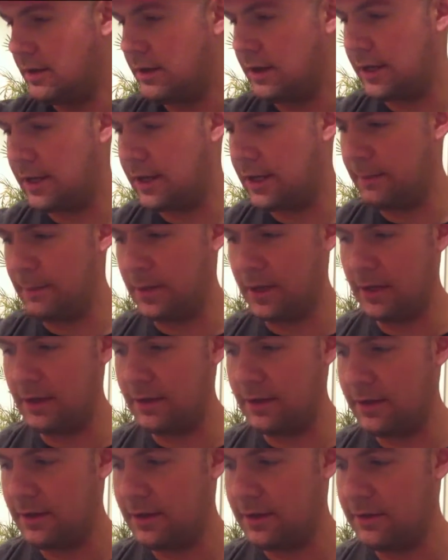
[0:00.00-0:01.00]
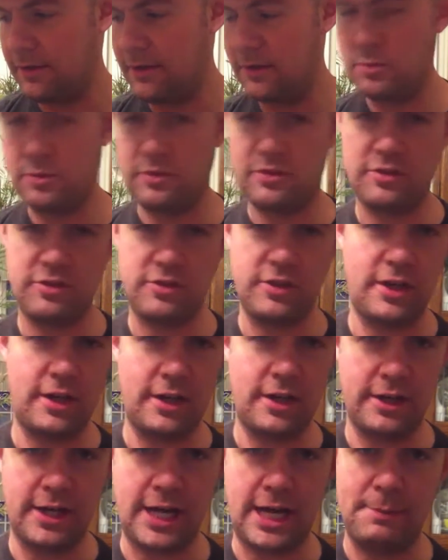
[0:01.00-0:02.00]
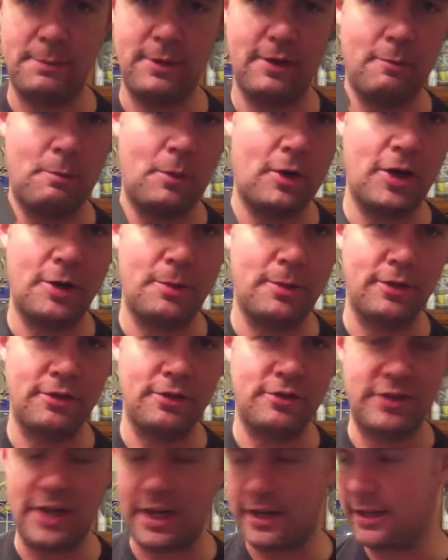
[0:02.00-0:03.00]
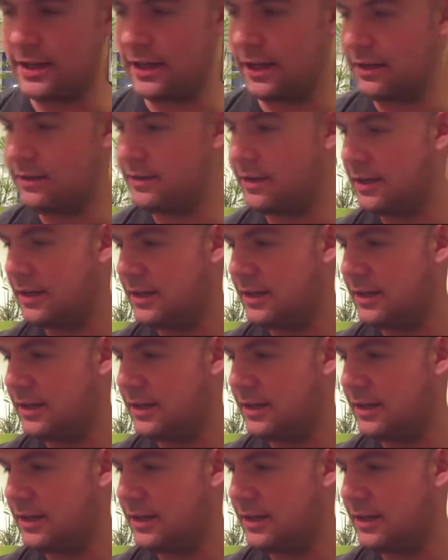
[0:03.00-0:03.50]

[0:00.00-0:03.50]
And this was just a copy of Mario Brothers Duck Hunt,